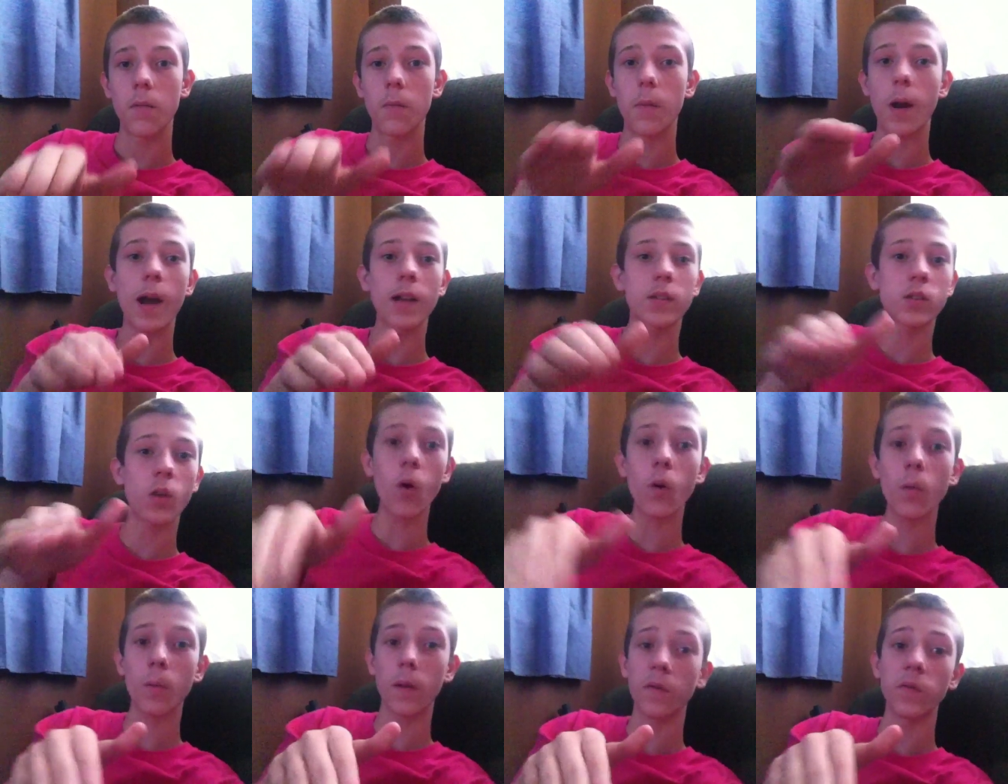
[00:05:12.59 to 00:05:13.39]
But I
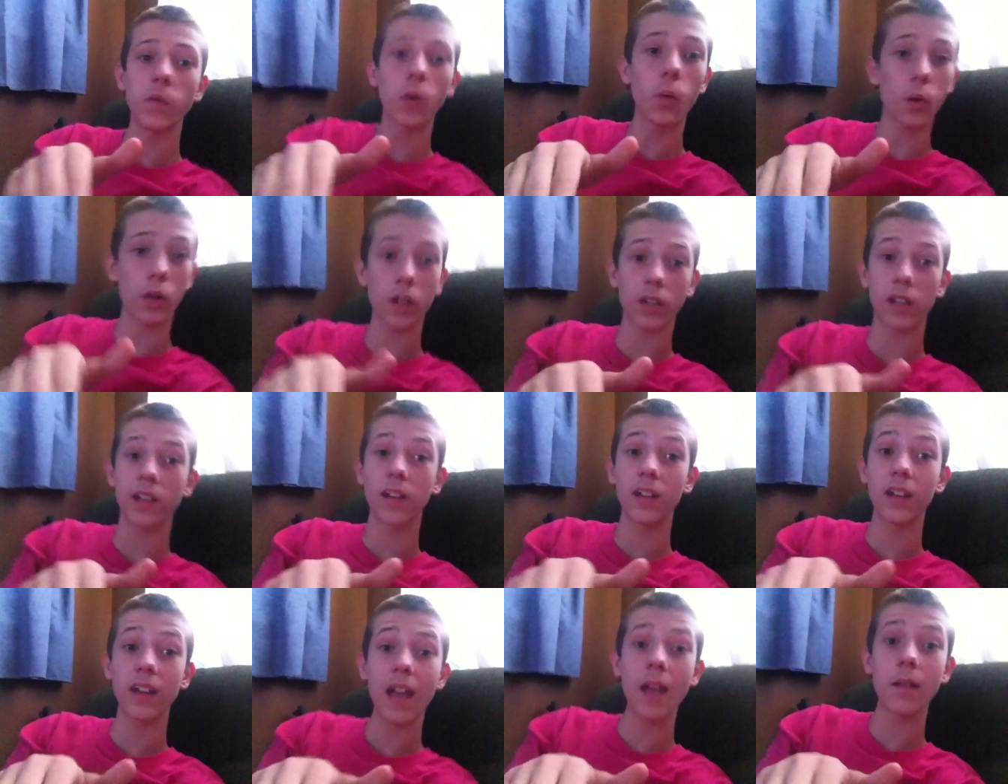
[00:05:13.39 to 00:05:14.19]
told him if you want a
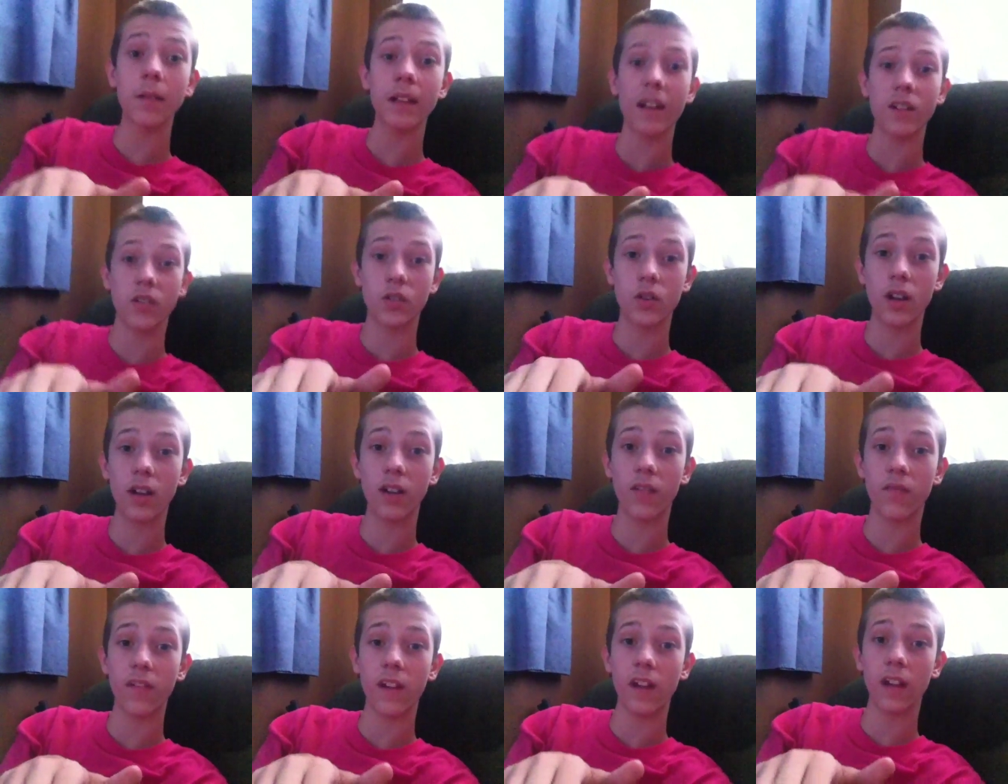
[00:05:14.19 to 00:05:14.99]
game that has
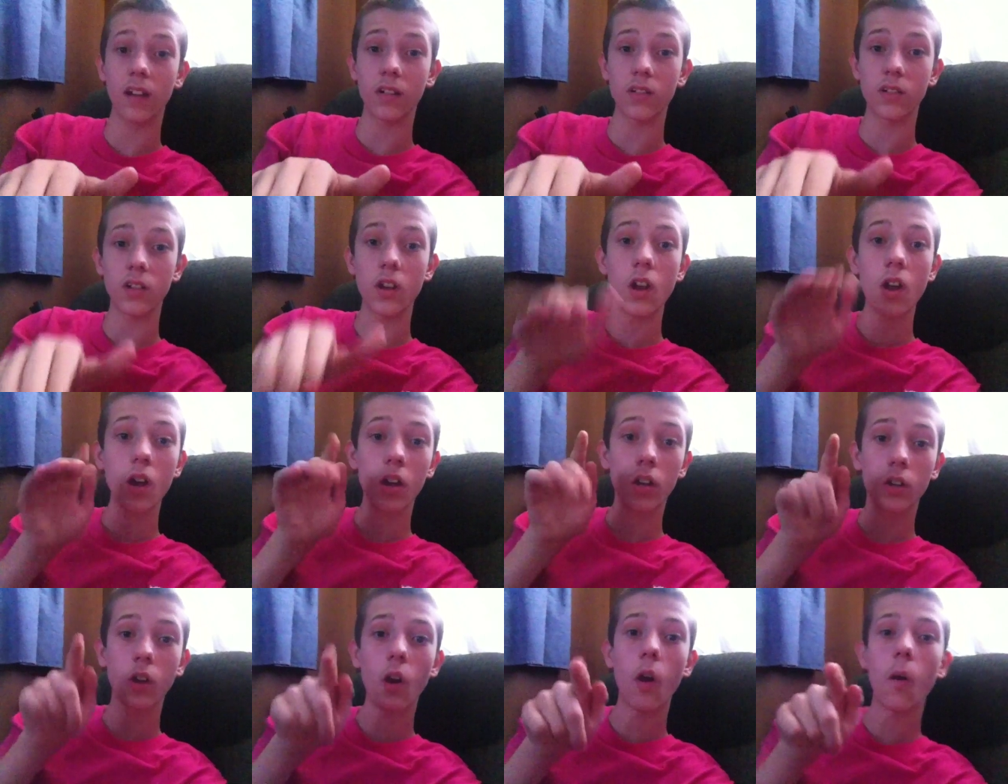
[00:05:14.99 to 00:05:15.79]
trigger fingers,
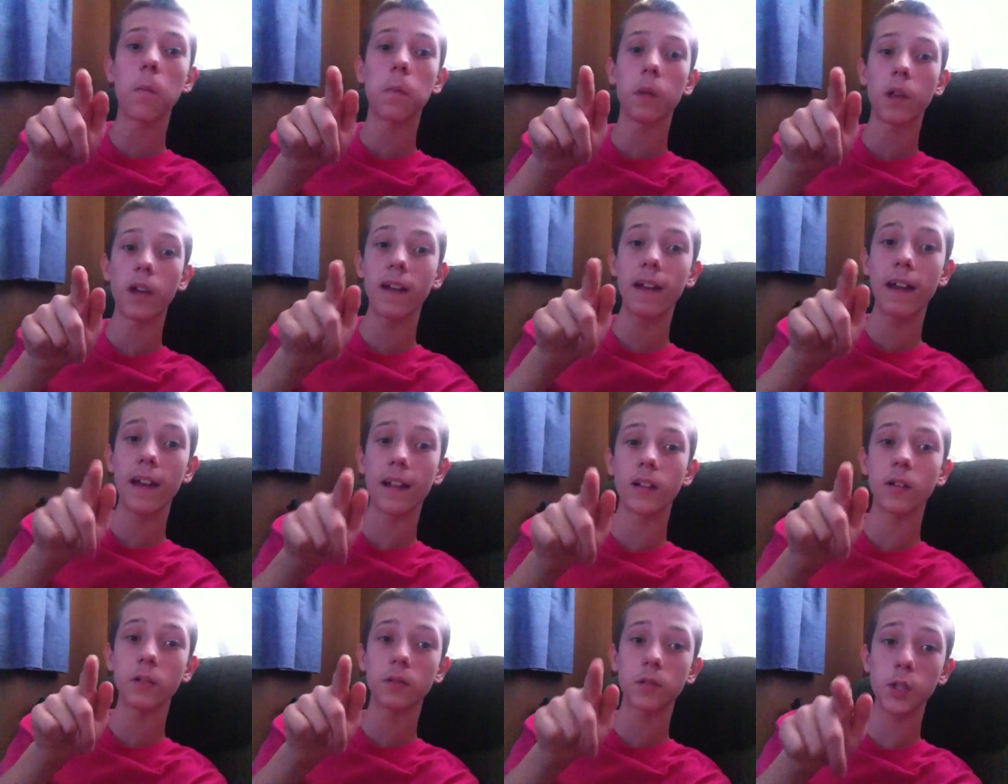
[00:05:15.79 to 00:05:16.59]
go play
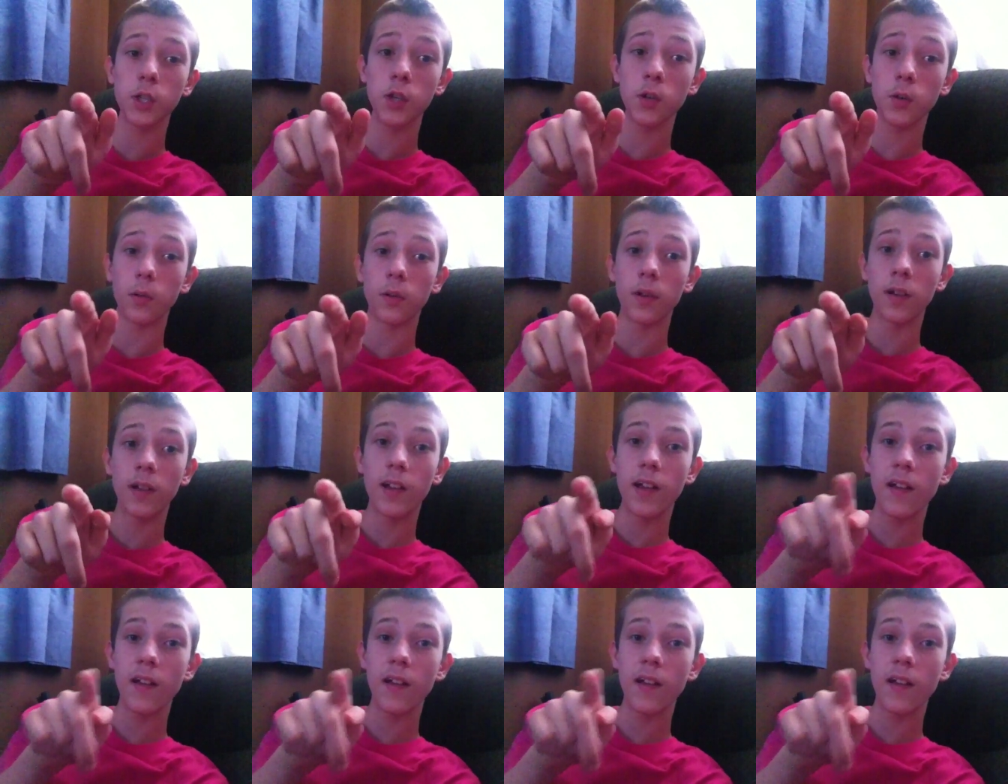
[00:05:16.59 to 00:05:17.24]
Halo 2